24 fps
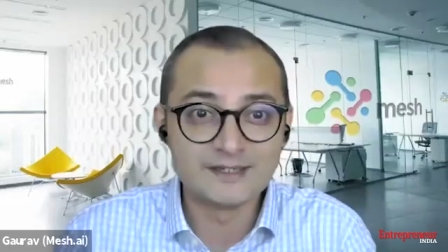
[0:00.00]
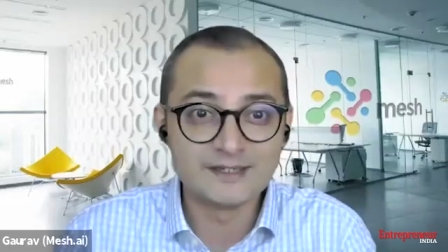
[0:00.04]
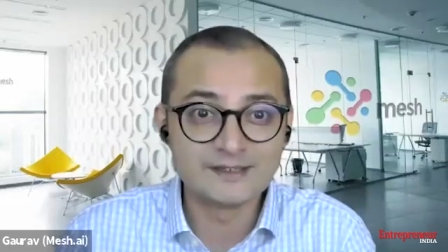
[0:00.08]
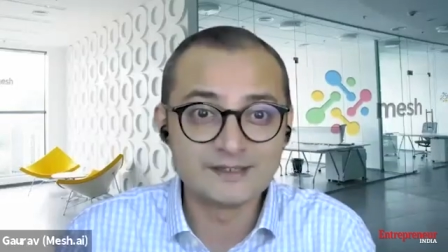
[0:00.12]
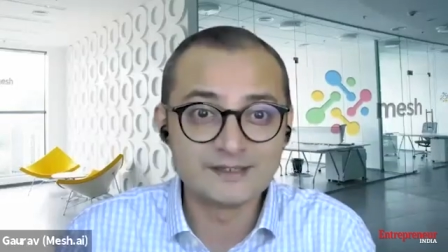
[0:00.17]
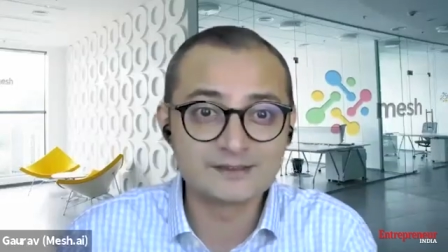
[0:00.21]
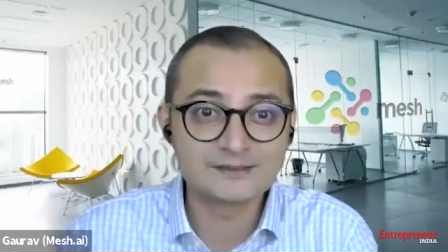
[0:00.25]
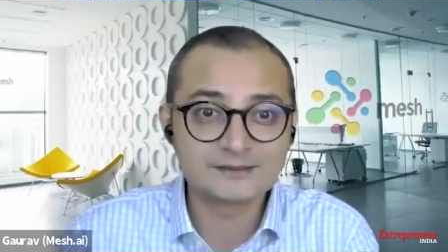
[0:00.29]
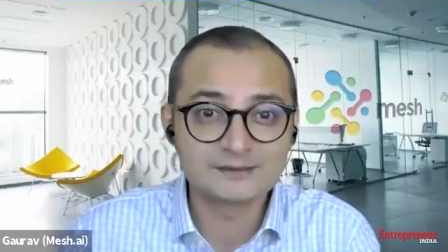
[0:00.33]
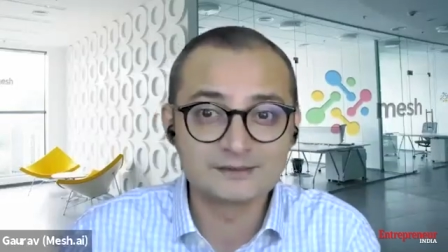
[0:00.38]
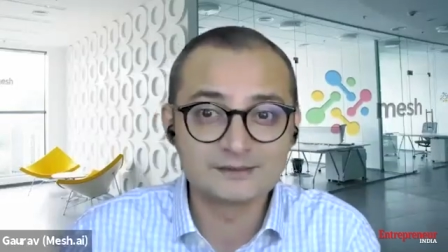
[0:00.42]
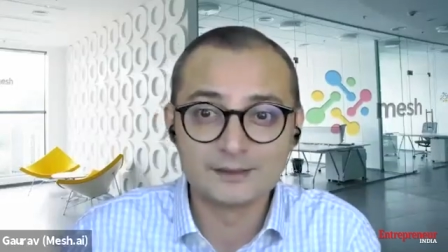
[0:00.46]

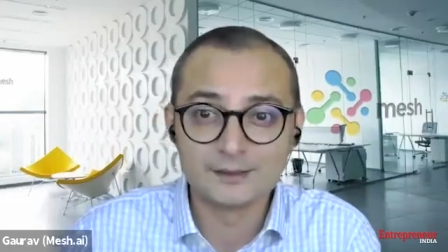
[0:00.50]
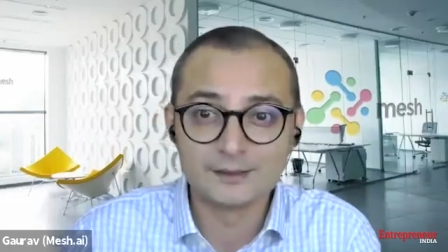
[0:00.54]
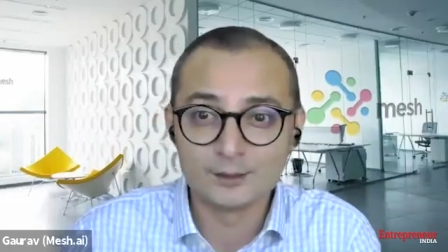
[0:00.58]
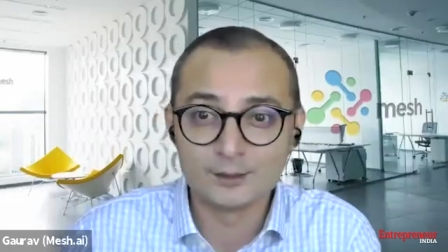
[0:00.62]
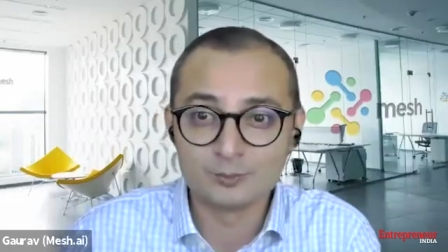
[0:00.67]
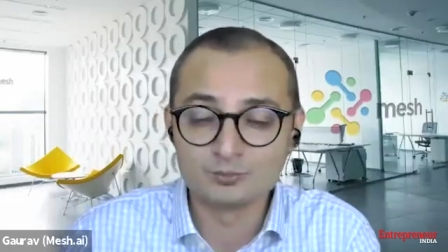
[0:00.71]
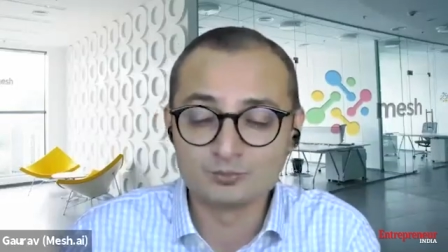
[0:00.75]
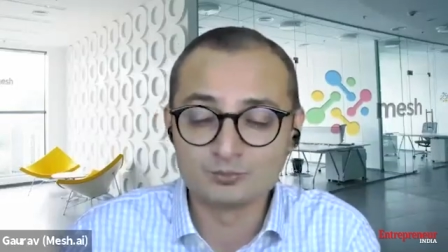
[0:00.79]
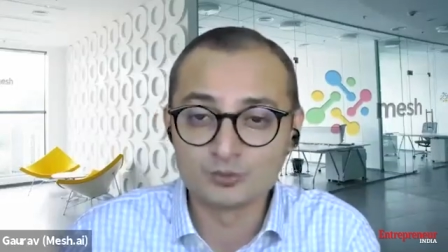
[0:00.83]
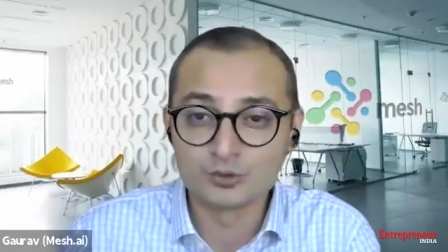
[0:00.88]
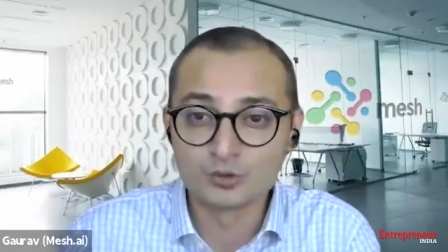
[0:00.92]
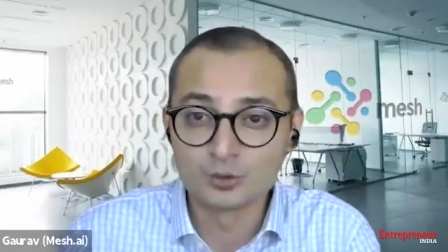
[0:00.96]
their
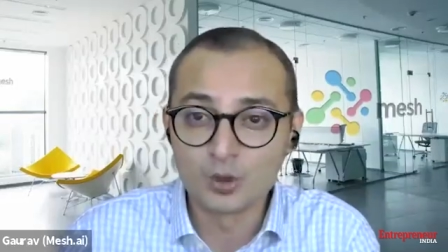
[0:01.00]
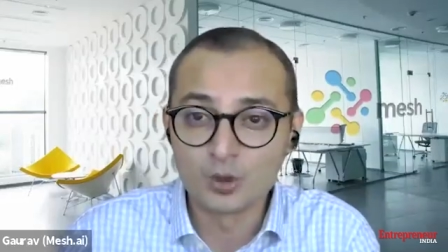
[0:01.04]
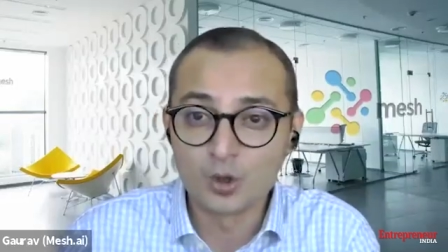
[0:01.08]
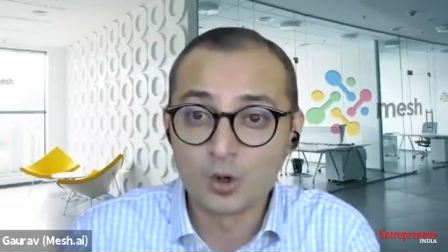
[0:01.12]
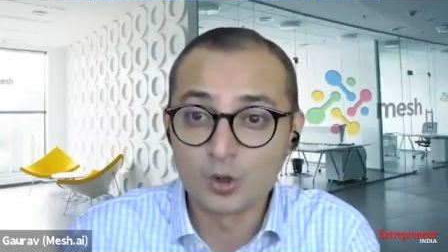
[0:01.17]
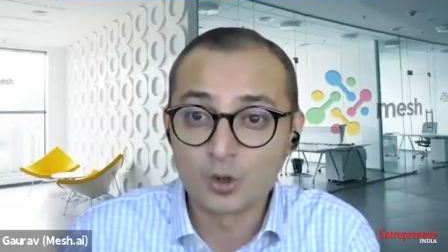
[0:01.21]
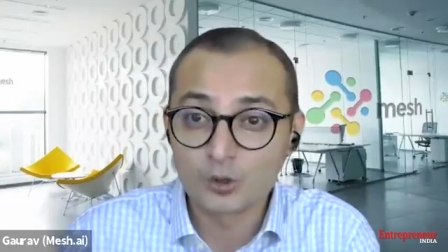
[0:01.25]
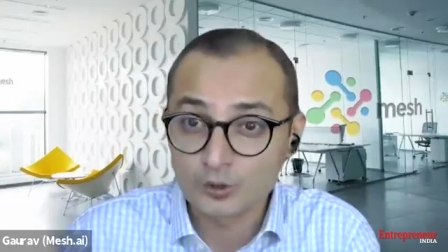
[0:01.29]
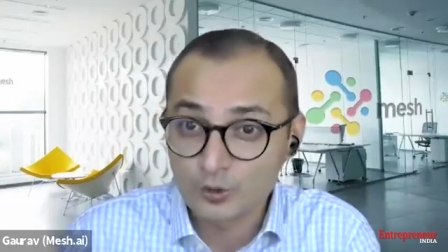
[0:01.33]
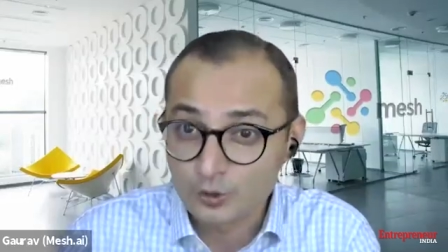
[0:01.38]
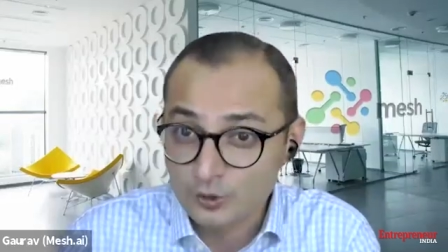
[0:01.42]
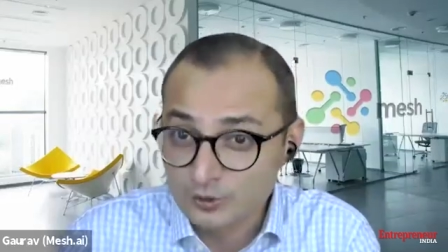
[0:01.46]
um, you
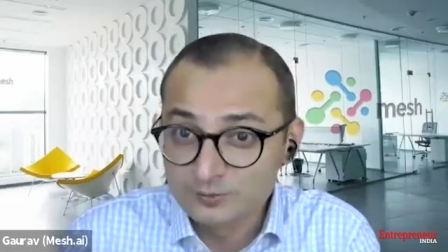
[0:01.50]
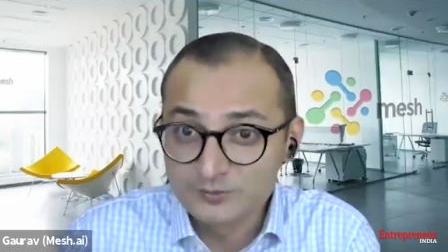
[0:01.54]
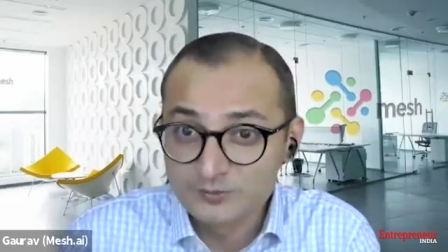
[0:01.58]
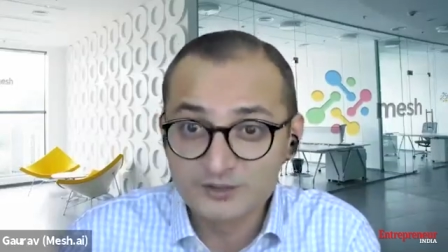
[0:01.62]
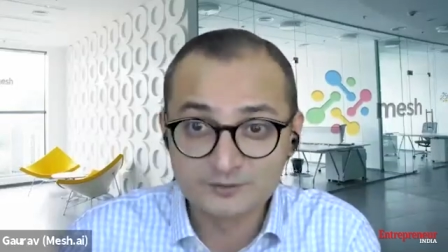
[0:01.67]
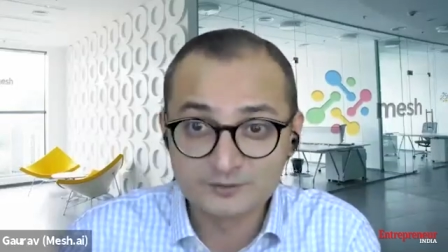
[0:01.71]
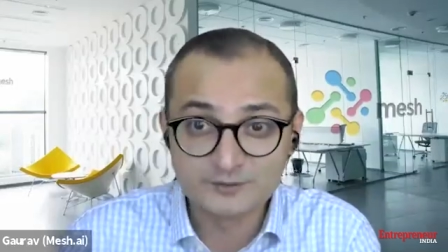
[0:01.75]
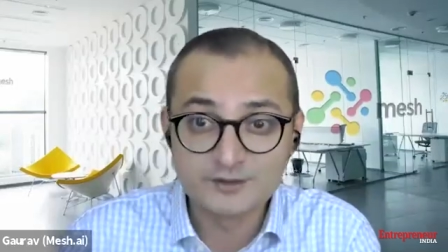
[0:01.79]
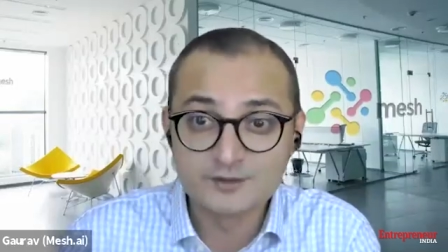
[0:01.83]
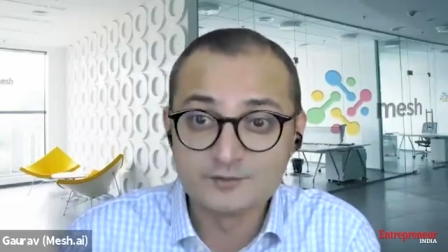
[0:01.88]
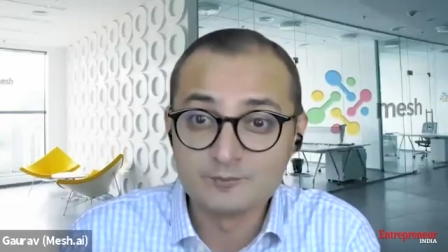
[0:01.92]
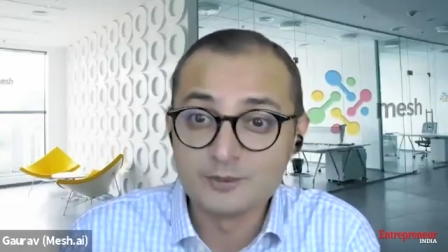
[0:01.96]
know
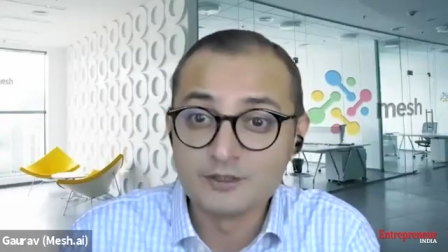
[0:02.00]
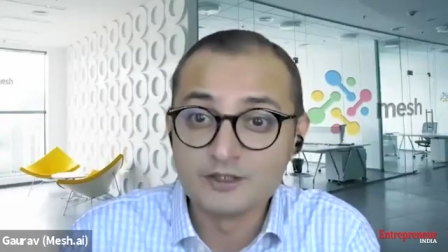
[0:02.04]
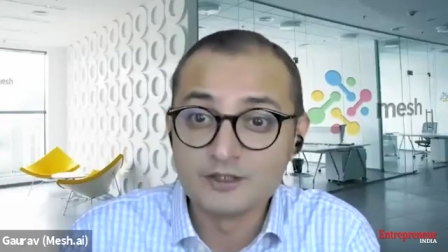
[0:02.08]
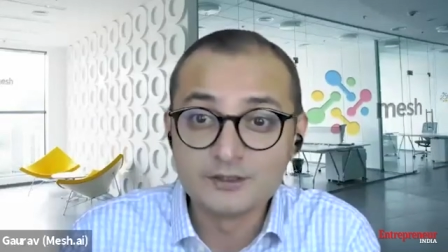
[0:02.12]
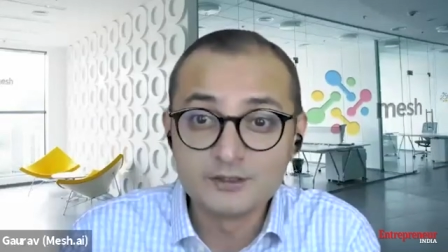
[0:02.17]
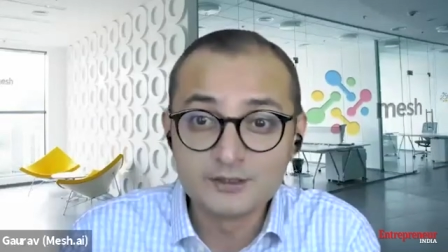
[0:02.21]
autonomy the